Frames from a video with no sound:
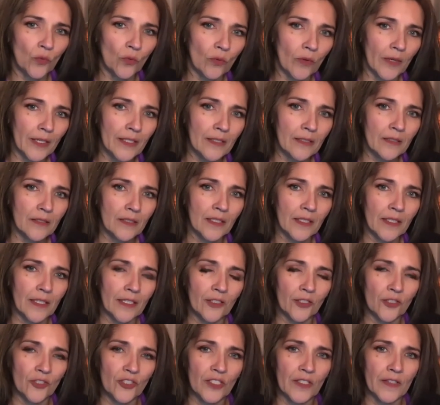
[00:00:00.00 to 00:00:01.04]
wasting
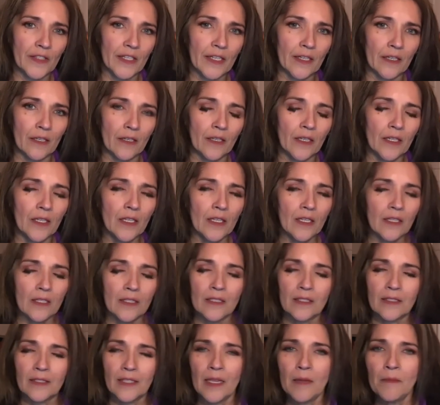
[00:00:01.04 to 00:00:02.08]
energy there.
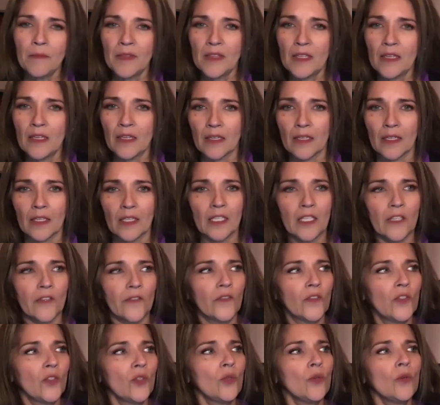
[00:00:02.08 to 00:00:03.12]
Same thing. If
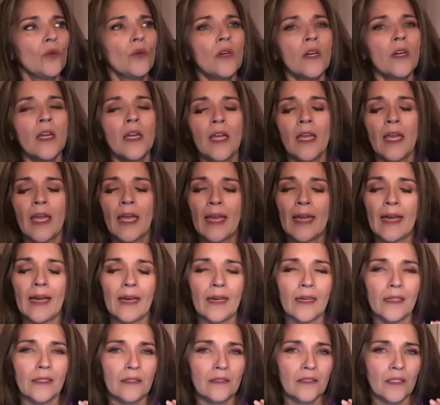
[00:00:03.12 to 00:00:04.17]
you
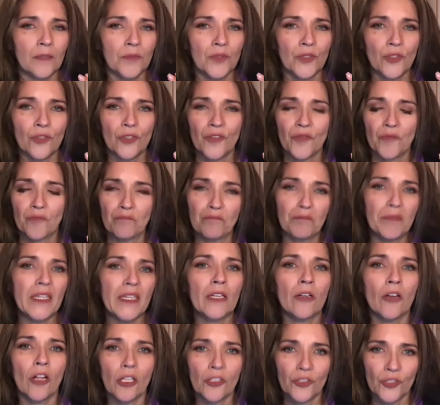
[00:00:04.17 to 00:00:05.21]
had some sort of big
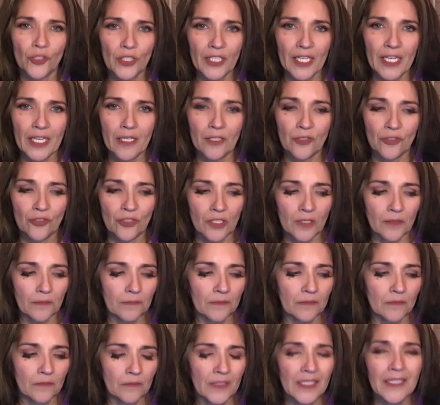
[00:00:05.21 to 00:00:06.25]
altercation,
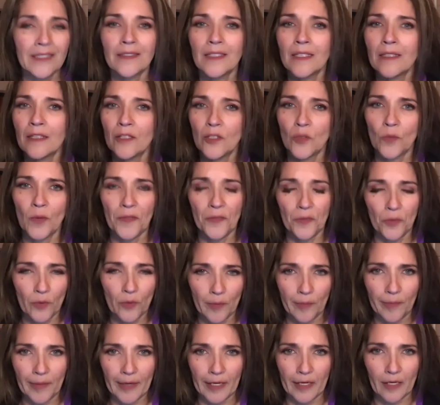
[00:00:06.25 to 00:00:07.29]
let's say that you went through a
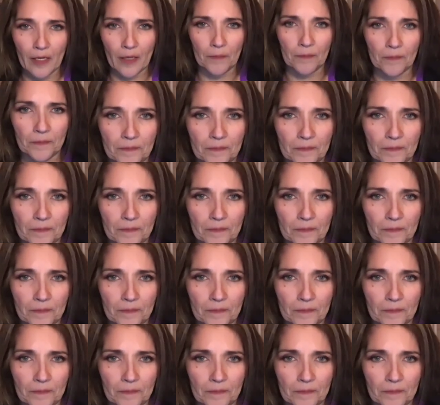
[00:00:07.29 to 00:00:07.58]
breakup